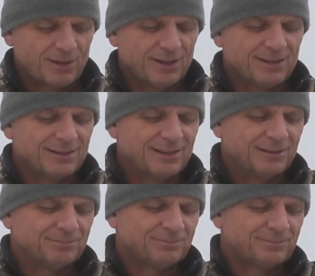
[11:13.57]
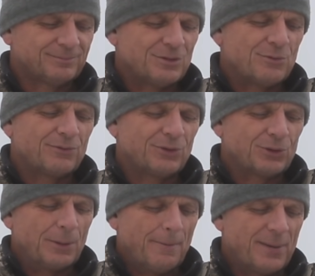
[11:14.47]
and you
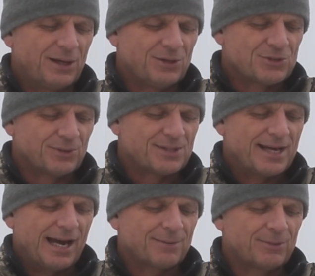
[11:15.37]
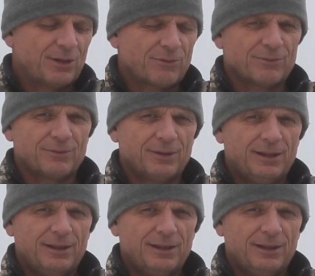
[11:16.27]
feel compelled to attack me through